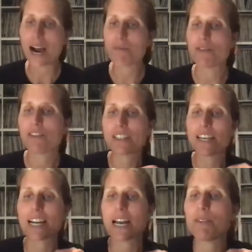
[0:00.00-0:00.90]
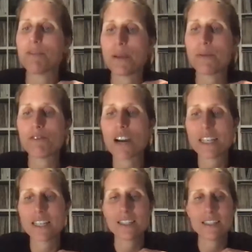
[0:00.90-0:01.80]
We've just had a couple of people
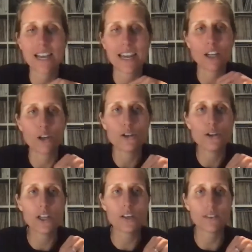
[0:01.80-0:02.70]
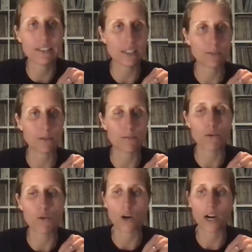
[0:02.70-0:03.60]
write in to say, could you give a little bit
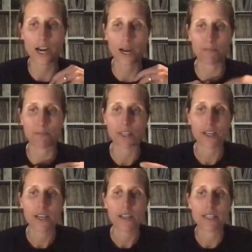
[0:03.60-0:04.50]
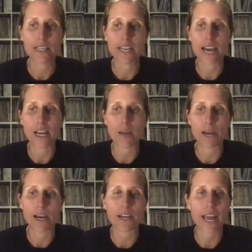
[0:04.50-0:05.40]
more detail
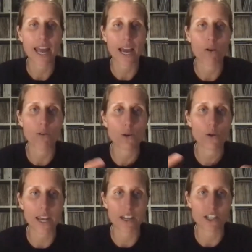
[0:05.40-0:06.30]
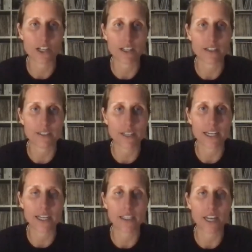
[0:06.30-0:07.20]
about how you're actually
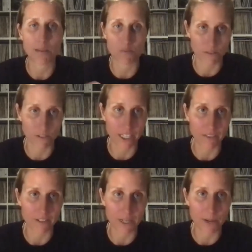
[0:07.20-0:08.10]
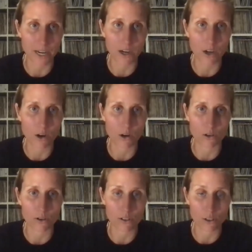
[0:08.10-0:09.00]
seeing and providing feedback
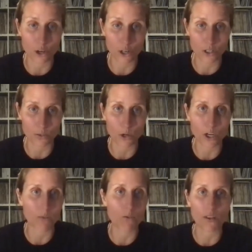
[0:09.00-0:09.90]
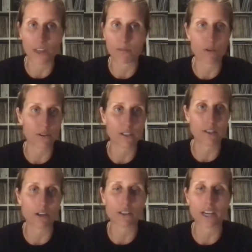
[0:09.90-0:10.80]
on the students' work and what that
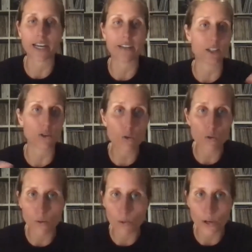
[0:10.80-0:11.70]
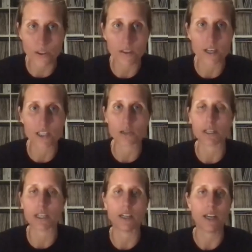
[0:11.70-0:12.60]
process looks like? Is it all the work that they're
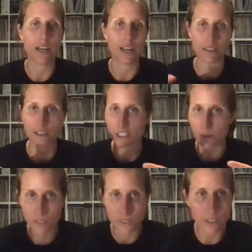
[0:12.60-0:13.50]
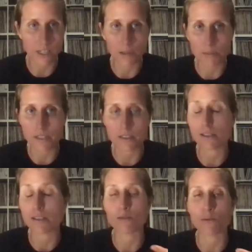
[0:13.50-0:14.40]
doing? Is it just particular
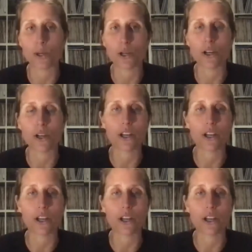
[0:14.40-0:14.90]
pieces of work?